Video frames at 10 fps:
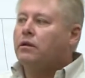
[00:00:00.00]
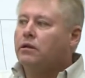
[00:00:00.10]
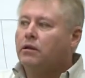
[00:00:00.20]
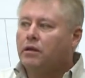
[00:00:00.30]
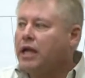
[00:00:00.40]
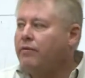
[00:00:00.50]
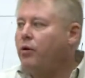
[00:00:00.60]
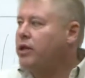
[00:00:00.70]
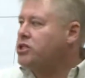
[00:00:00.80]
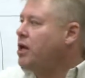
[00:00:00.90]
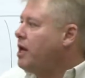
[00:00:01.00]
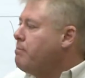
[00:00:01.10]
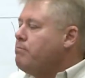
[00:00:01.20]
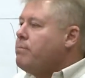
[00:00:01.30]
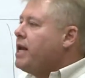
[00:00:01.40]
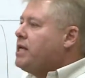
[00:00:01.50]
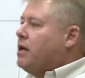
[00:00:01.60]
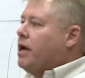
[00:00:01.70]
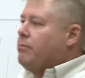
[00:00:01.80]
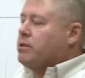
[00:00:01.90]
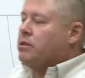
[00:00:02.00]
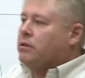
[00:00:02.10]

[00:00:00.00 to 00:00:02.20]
Clean Volt has done it many times.